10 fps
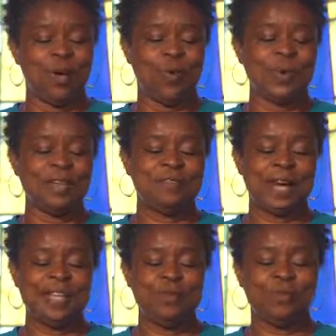We
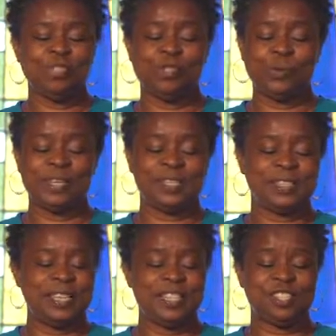invite you to join
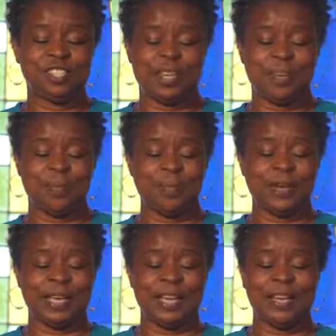us each Sunday
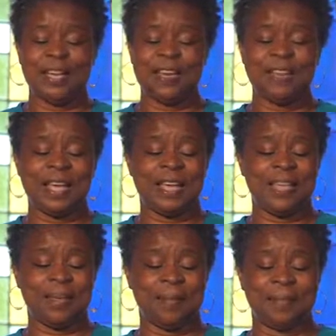morning at 11
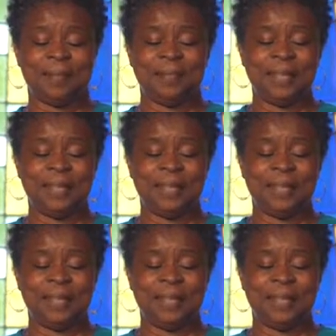a.m.